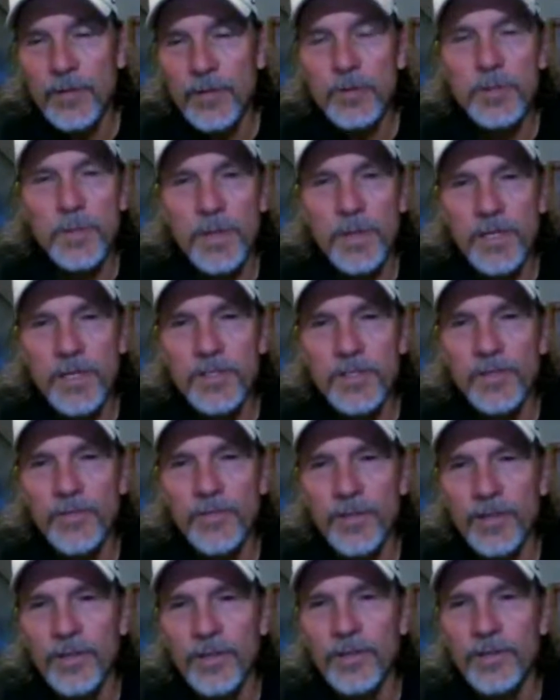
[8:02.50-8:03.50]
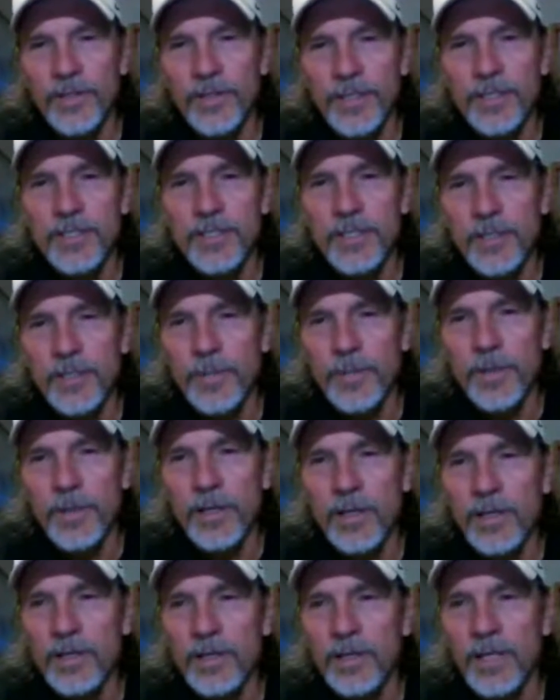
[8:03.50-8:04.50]
was because of your leadership
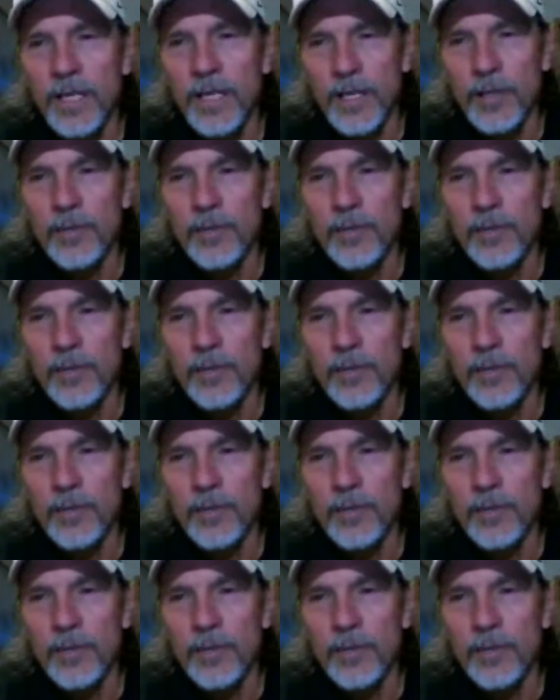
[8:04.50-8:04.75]
and